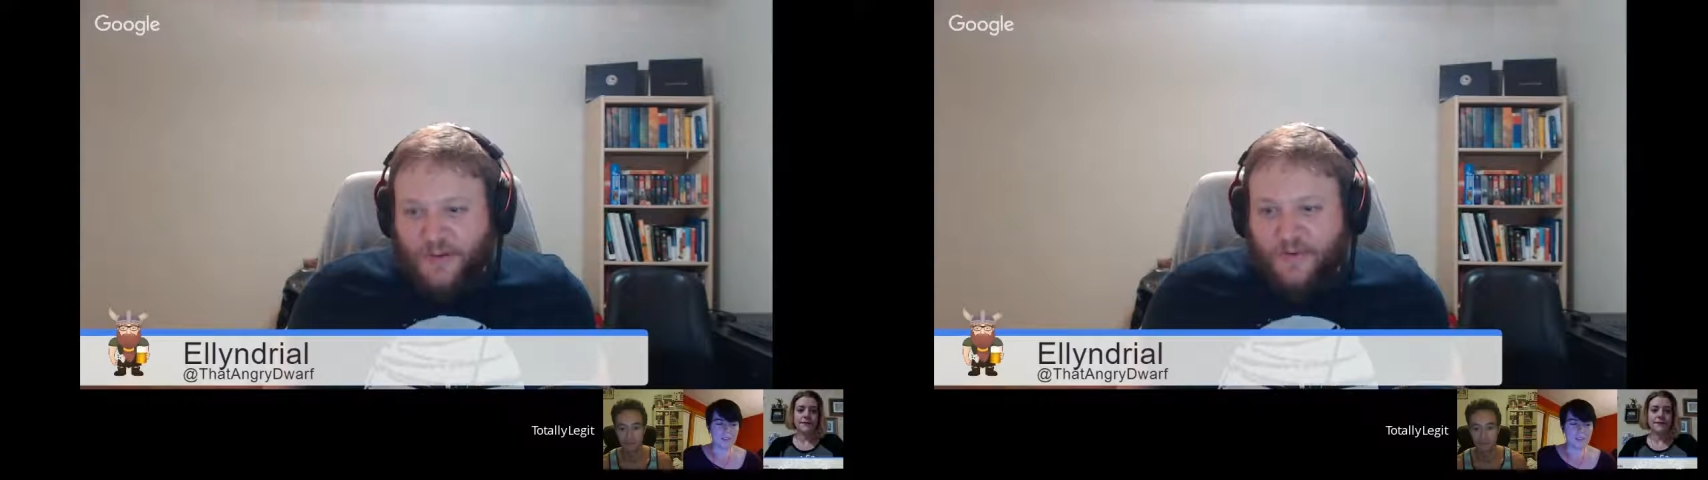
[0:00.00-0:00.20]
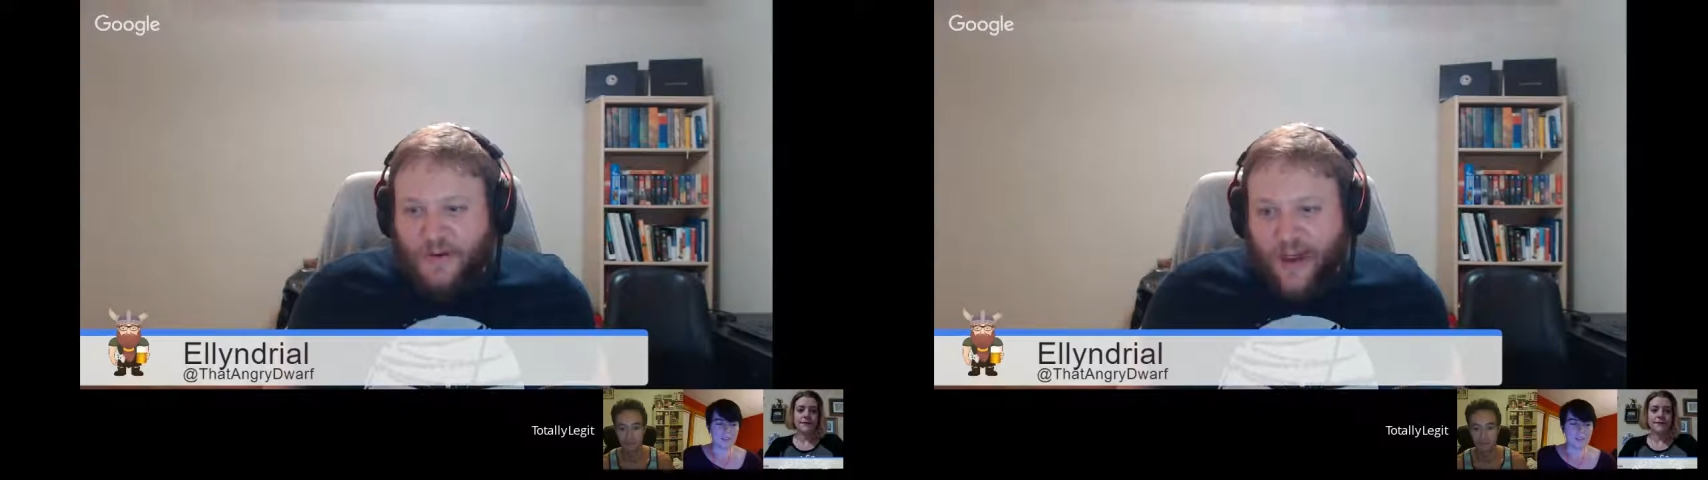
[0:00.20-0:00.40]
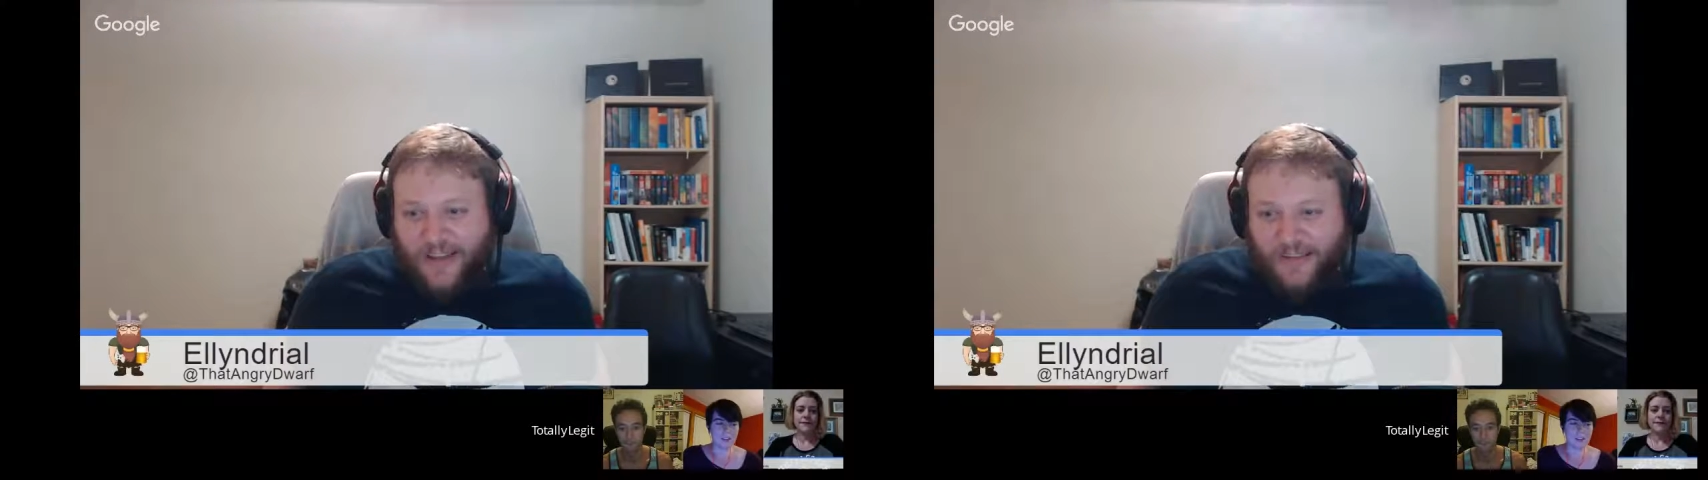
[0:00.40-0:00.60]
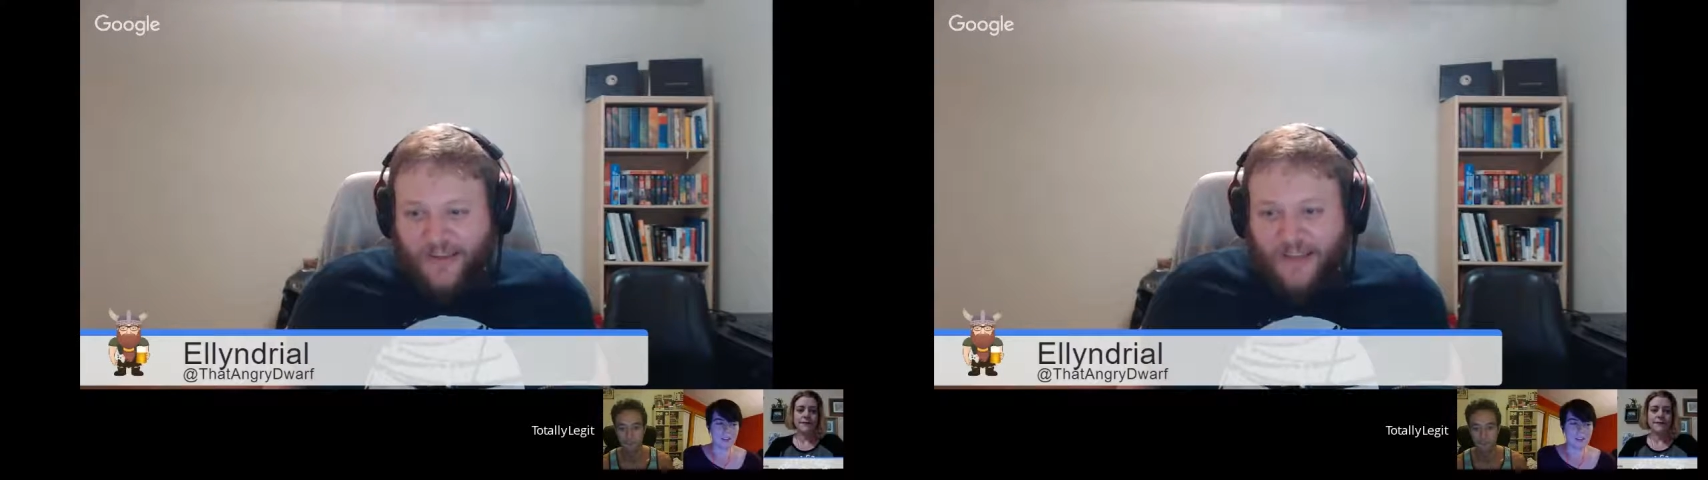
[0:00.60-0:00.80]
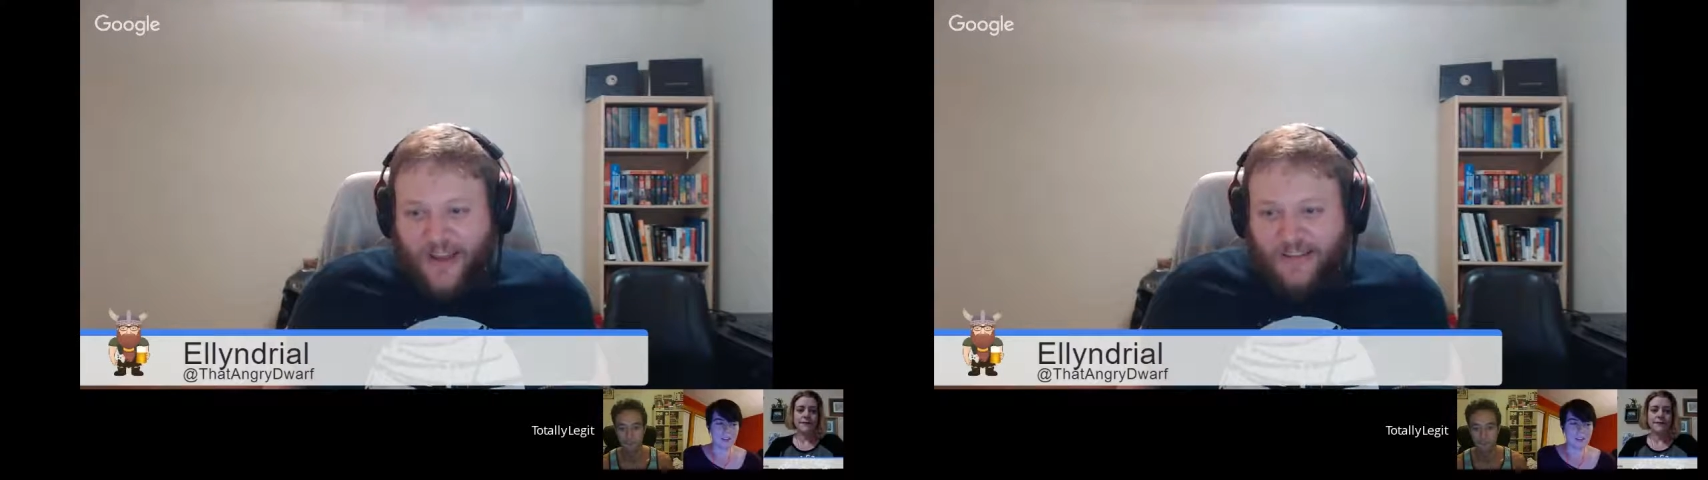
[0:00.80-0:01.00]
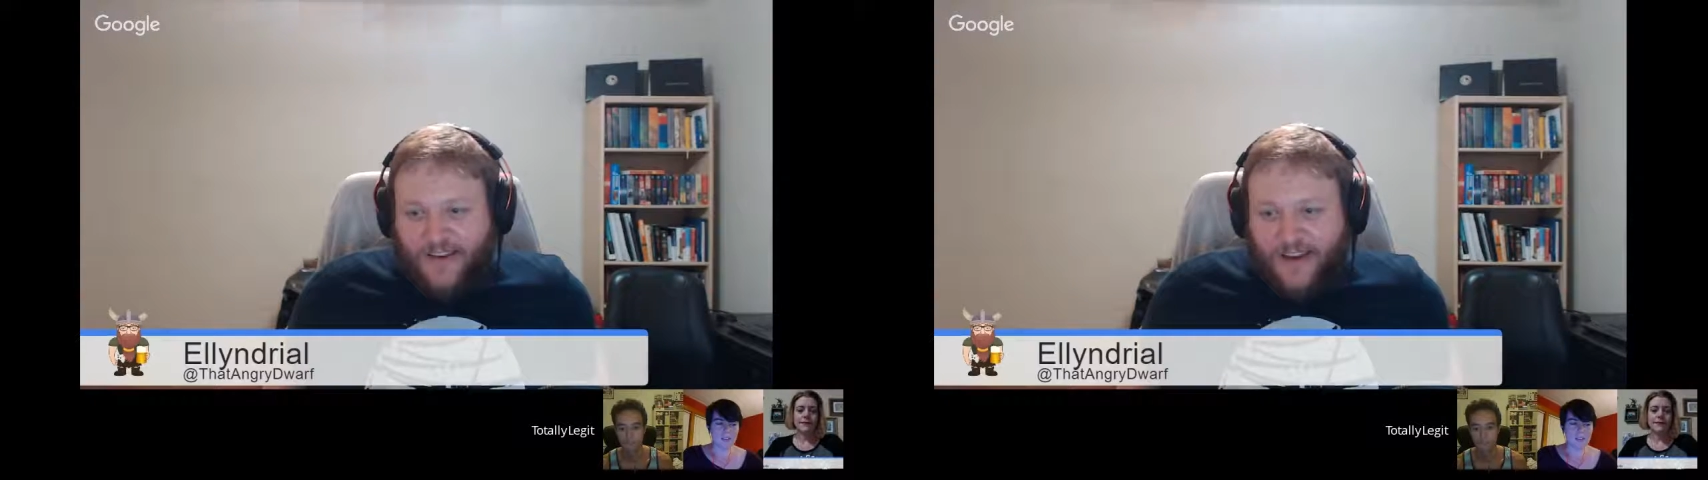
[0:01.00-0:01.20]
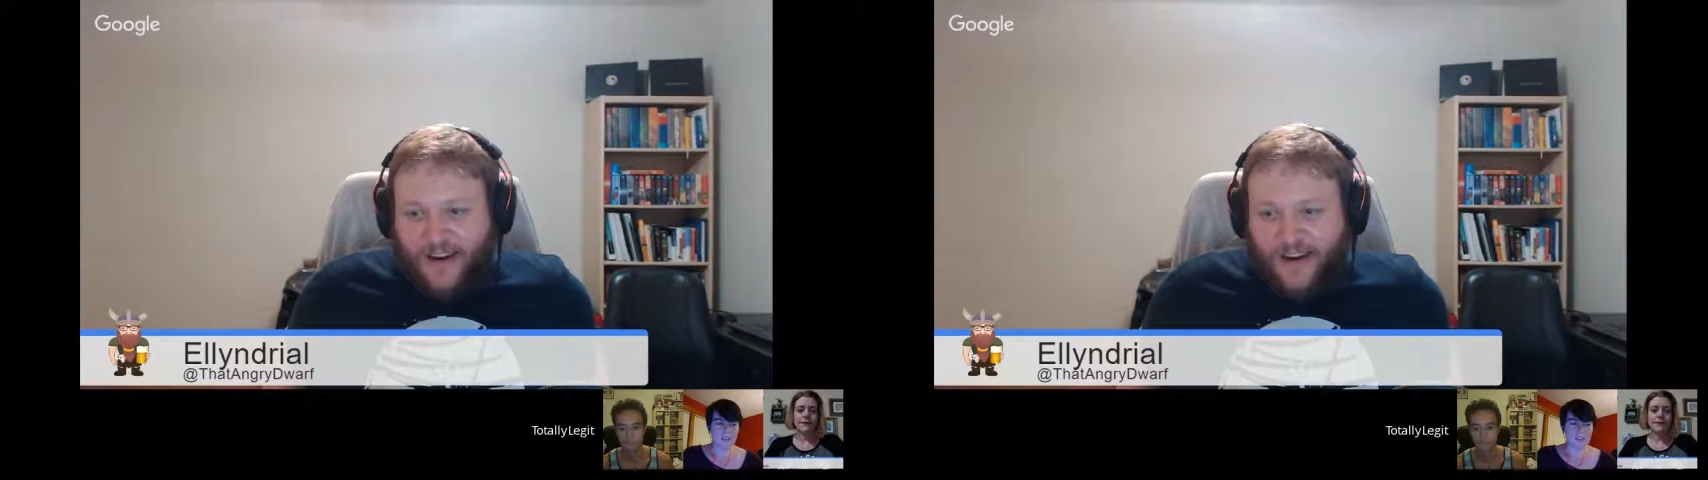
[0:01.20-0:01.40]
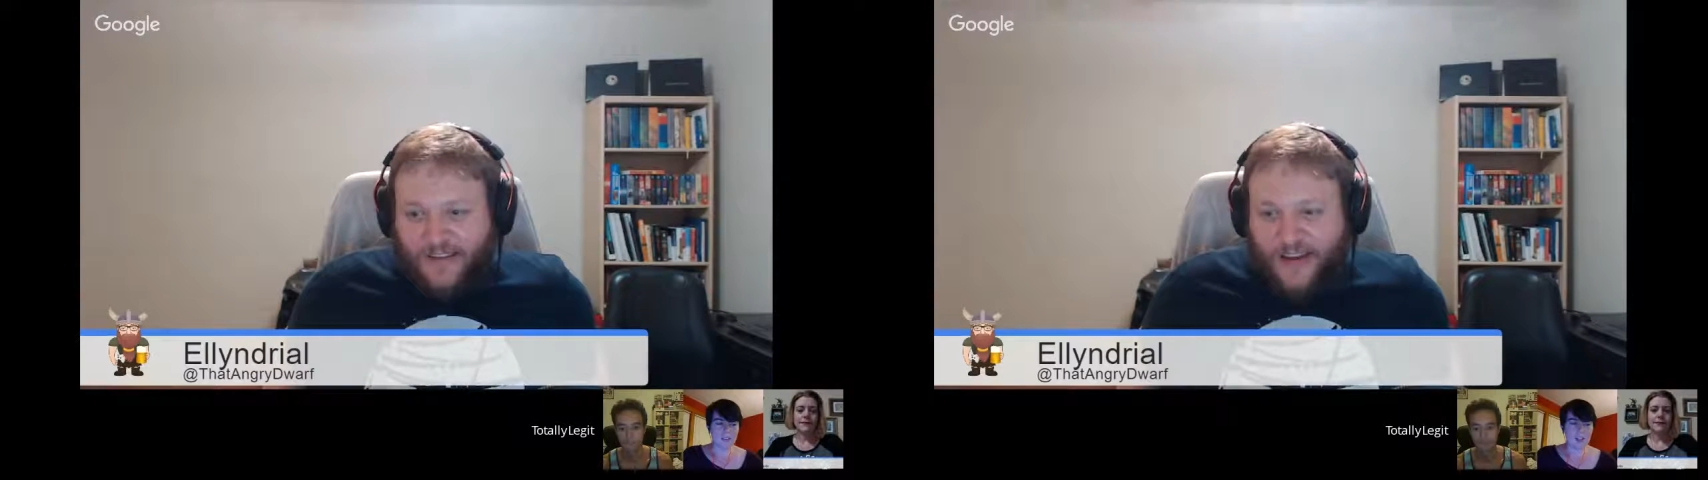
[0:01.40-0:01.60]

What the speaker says: it's been a while since we've talked to you on here. So